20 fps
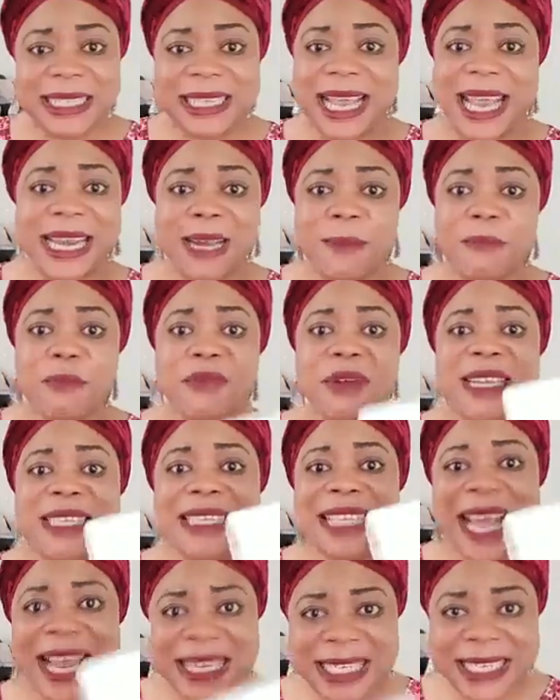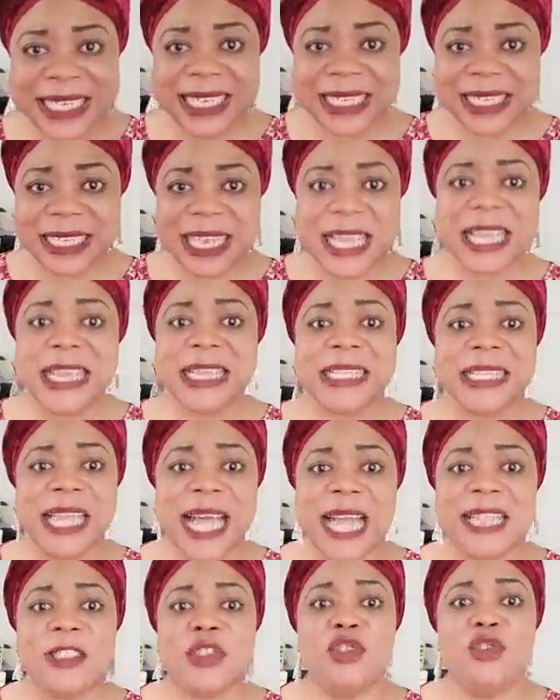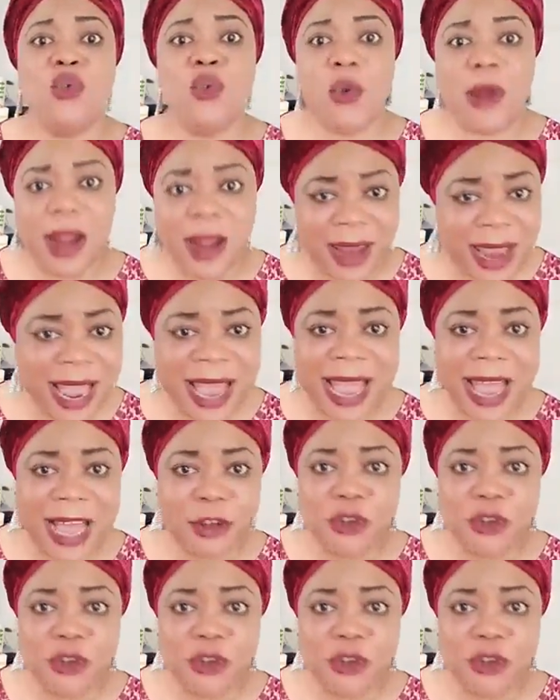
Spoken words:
in pretending that you can.